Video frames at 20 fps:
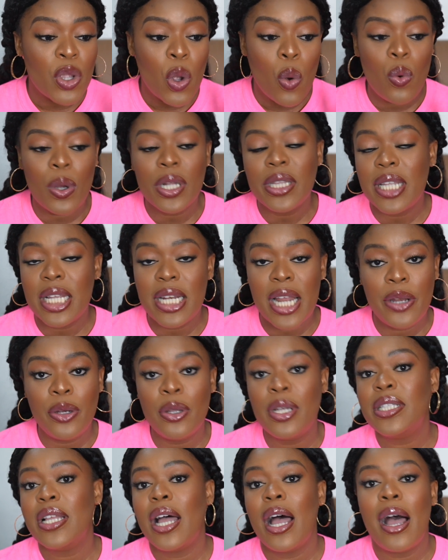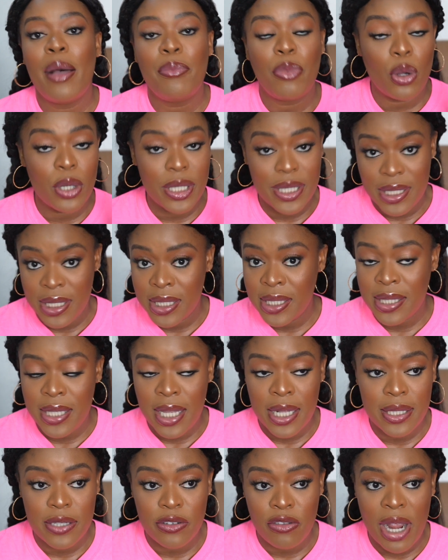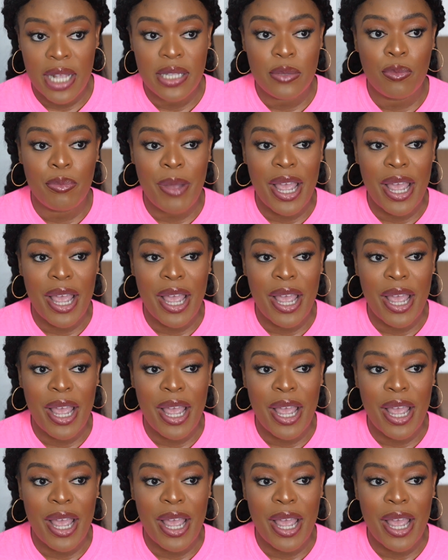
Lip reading: One thing I know is that I'm consistent, right?